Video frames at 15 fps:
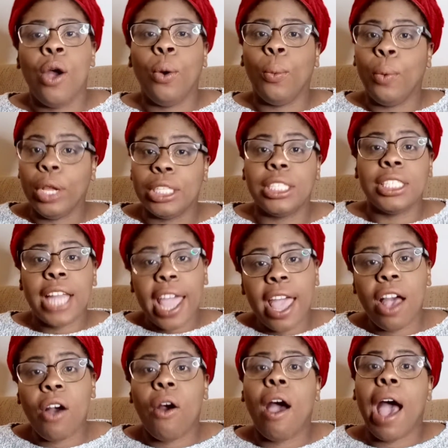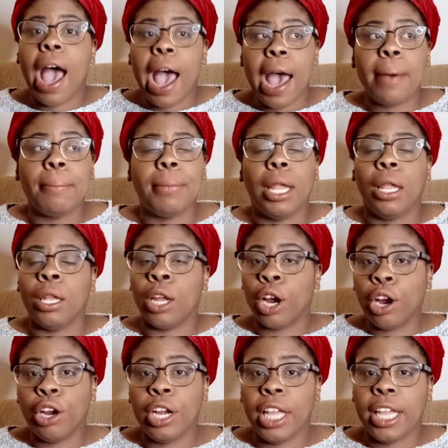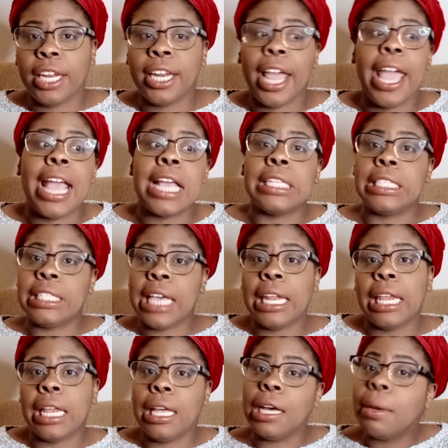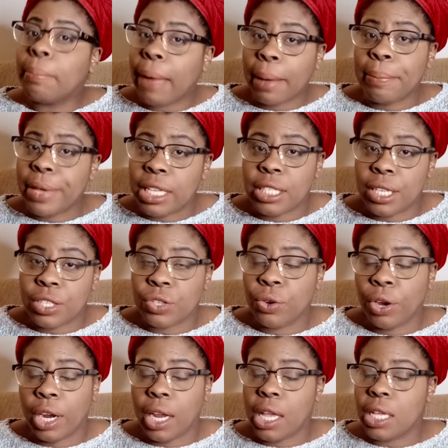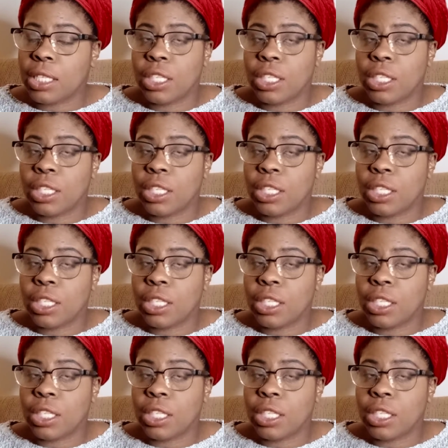which now I'm learning and setting up my business credit.